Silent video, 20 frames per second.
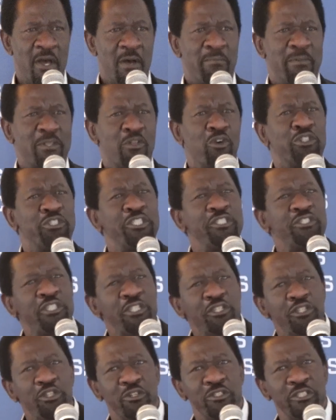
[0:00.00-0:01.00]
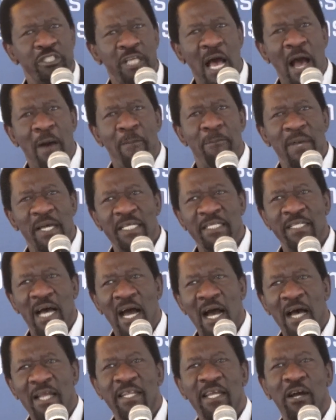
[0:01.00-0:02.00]
But those decisions are made
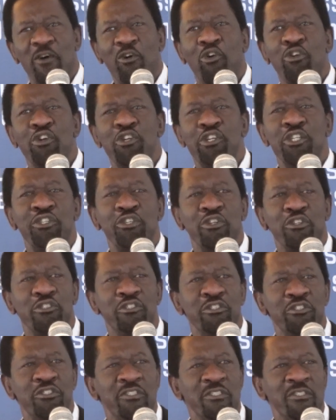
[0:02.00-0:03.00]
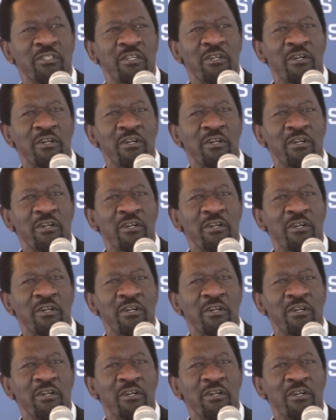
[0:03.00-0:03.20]
under conditions